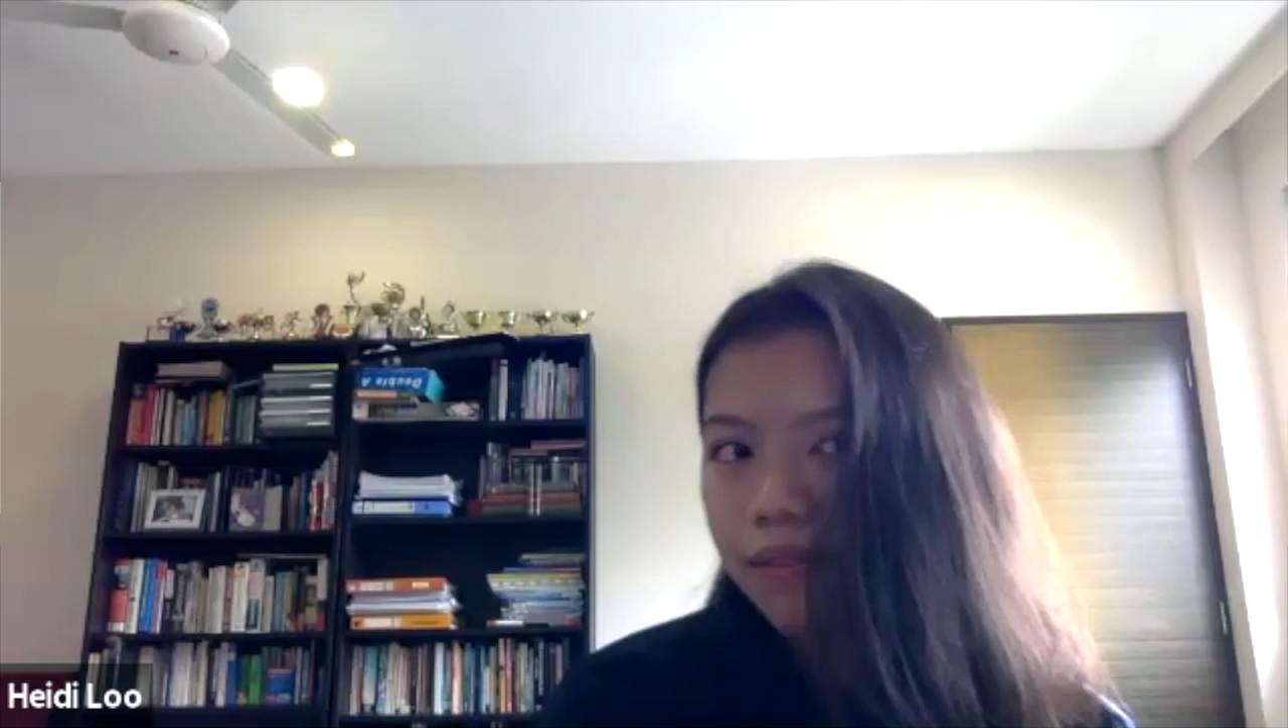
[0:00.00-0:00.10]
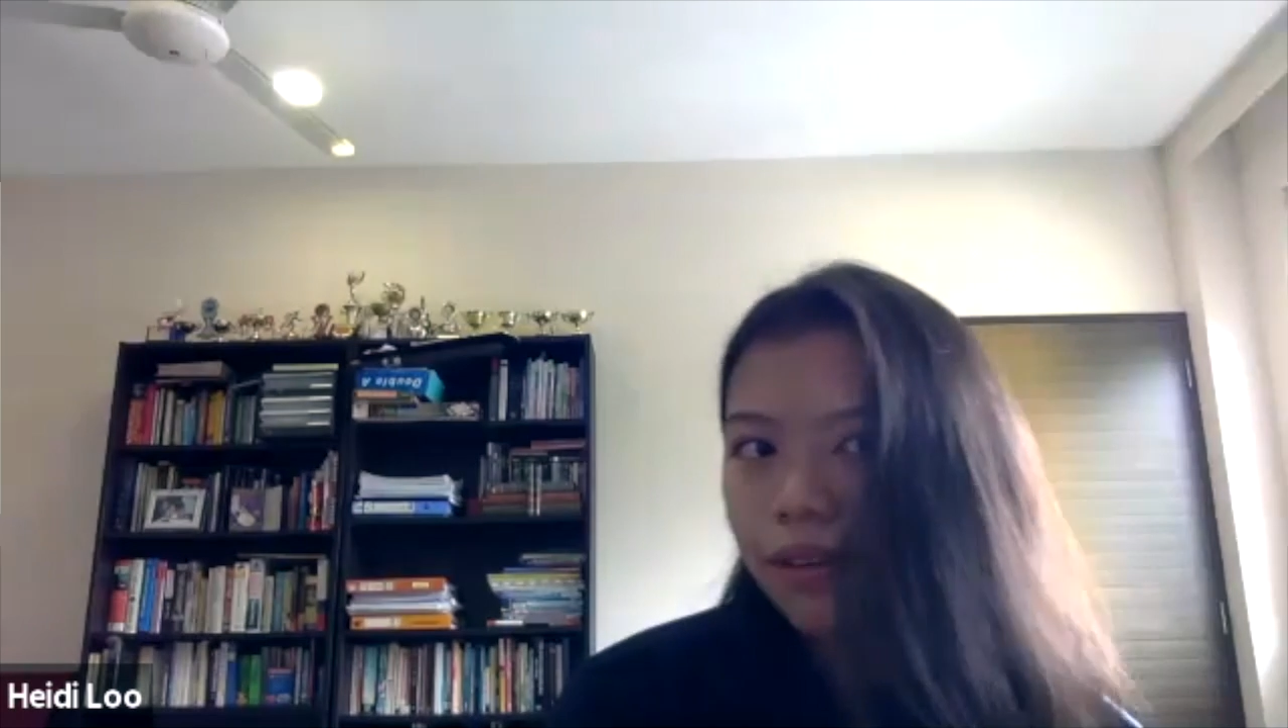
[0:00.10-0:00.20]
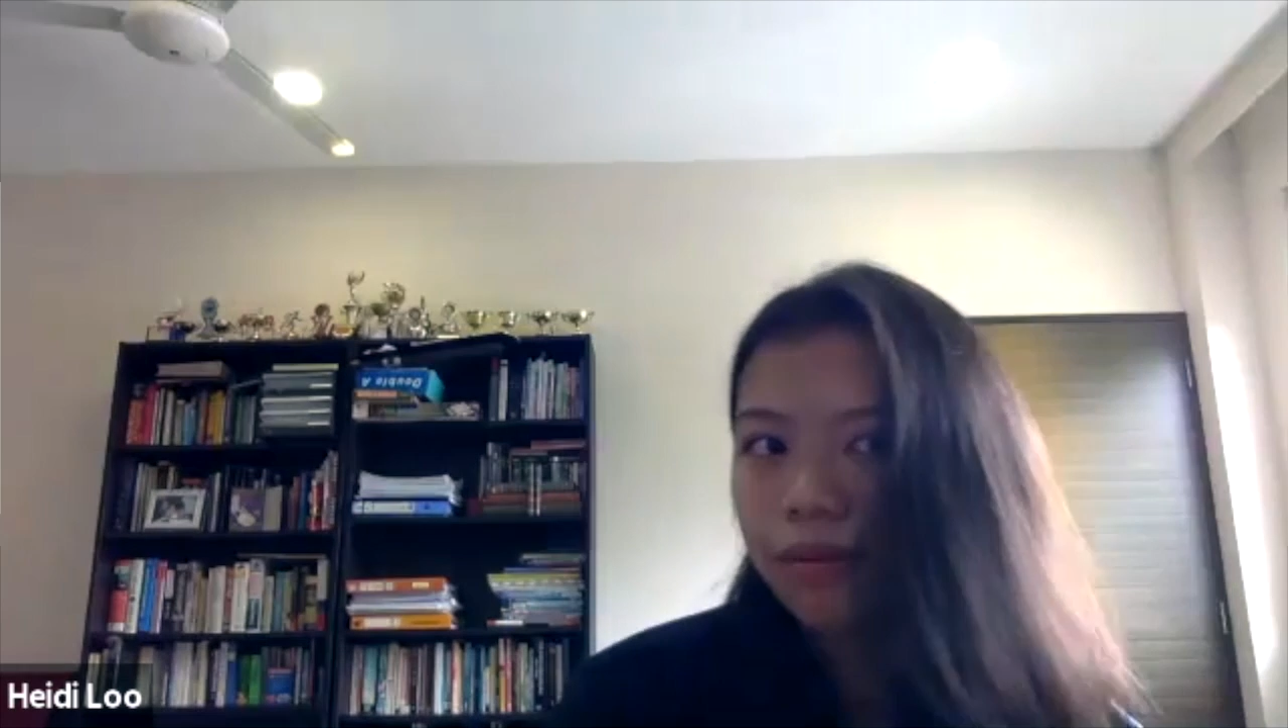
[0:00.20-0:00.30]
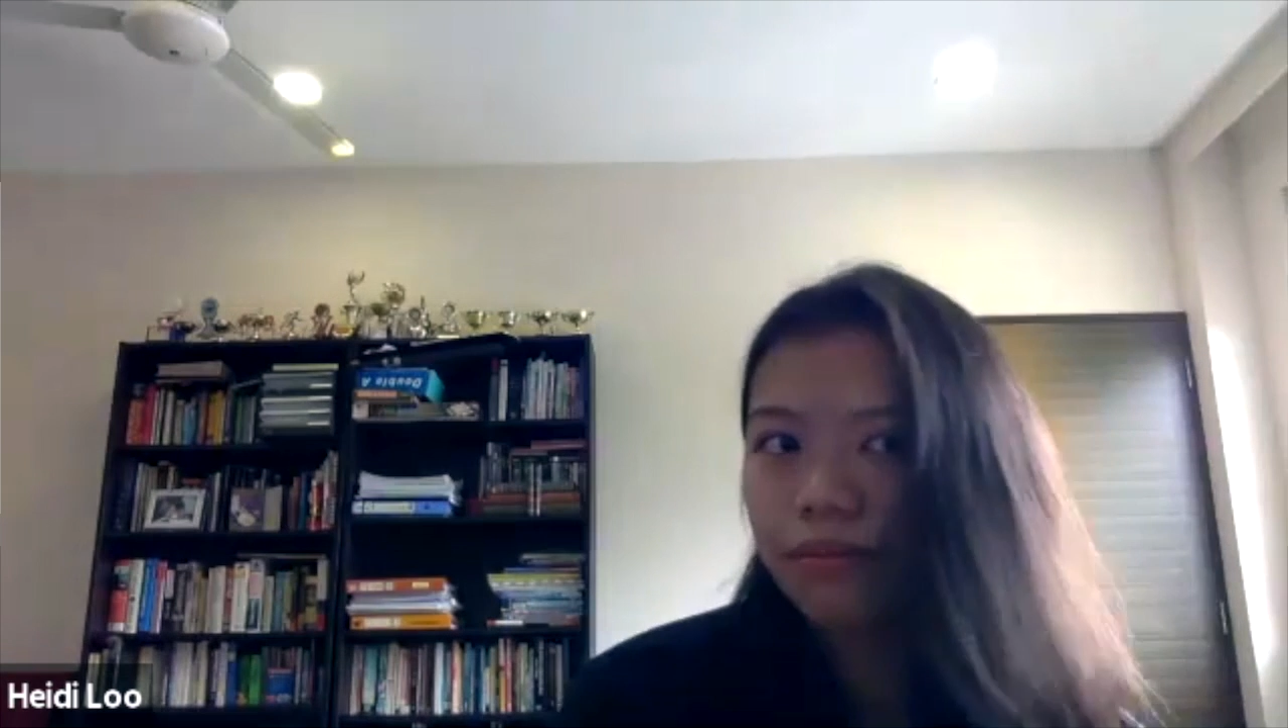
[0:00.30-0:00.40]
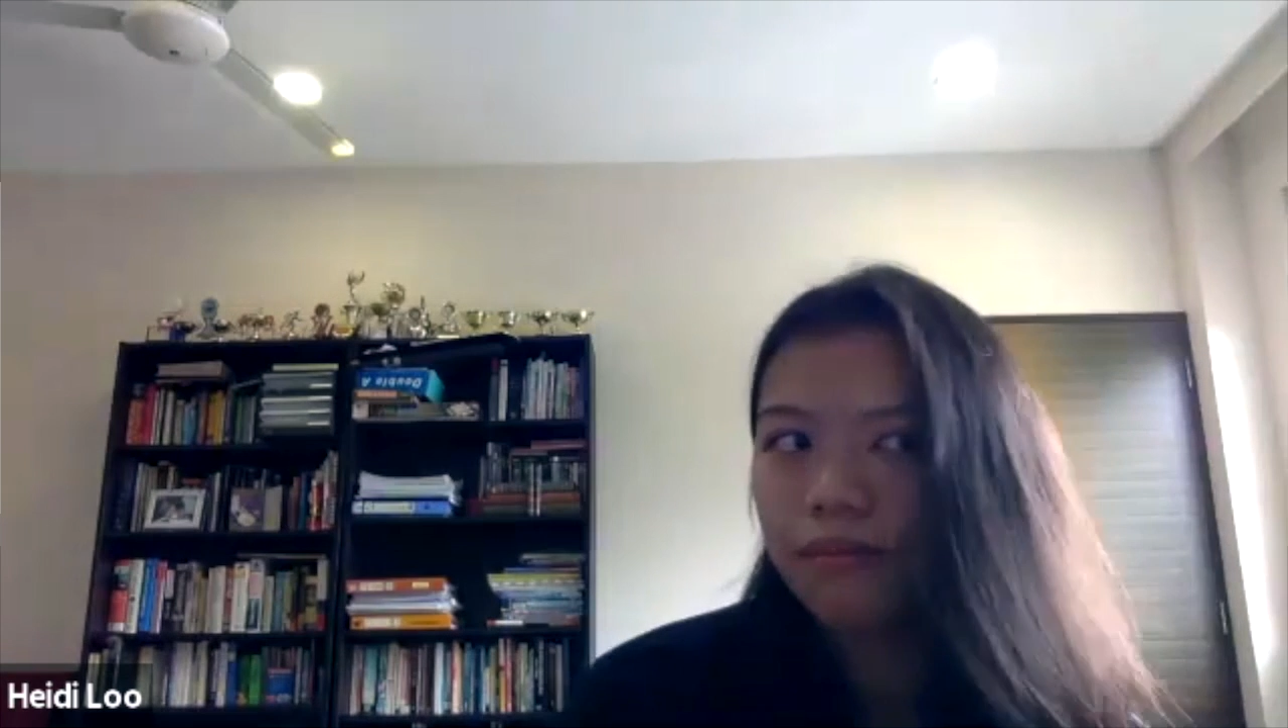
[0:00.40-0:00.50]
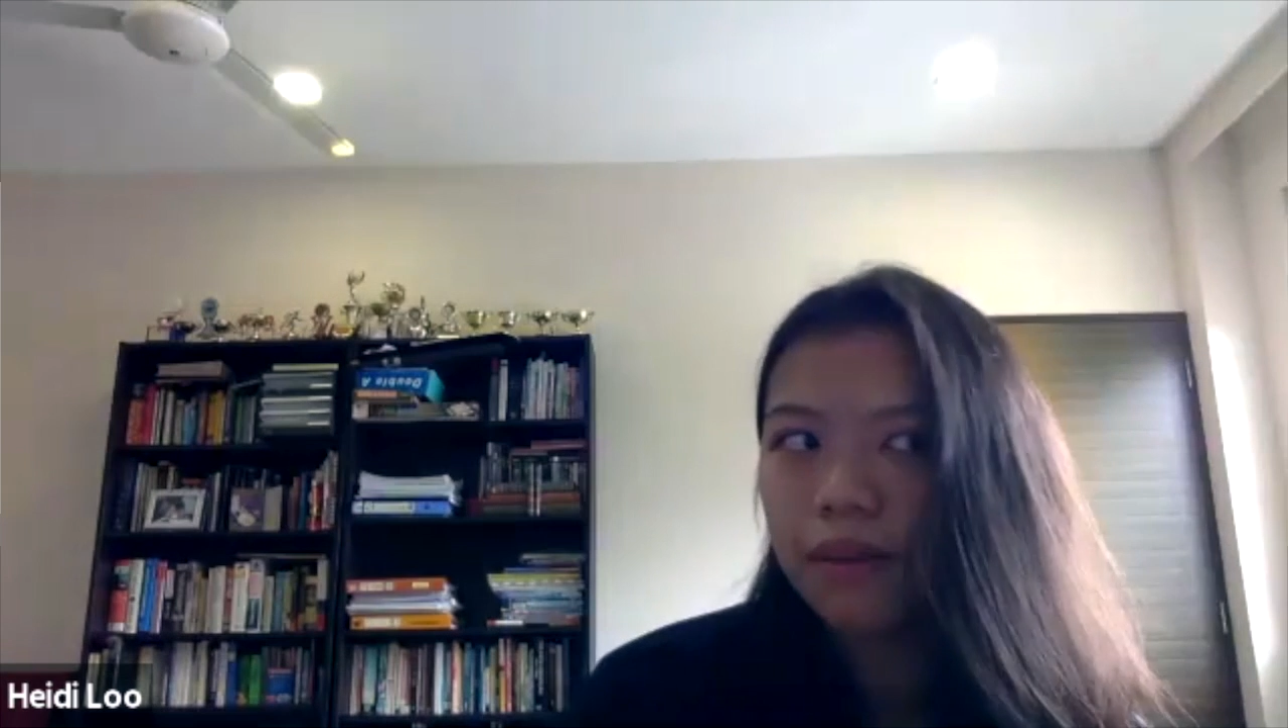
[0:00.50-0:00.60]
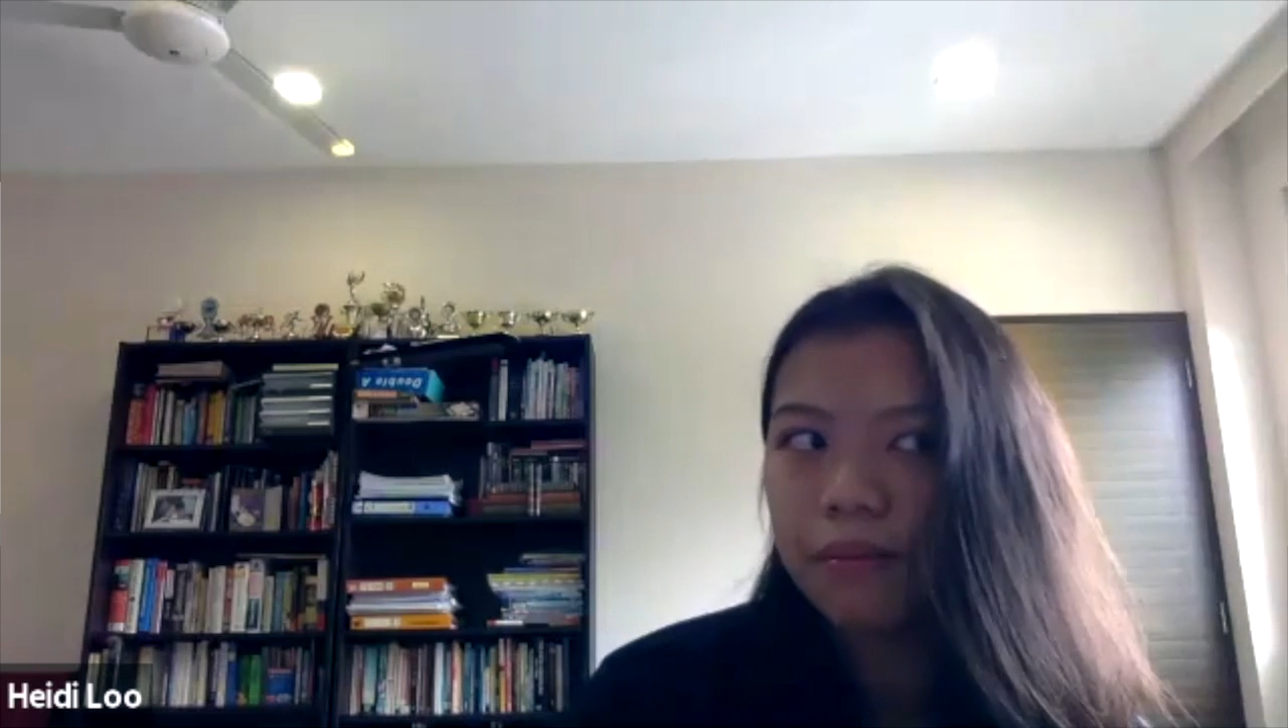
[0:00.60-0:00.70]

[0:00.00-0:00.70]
from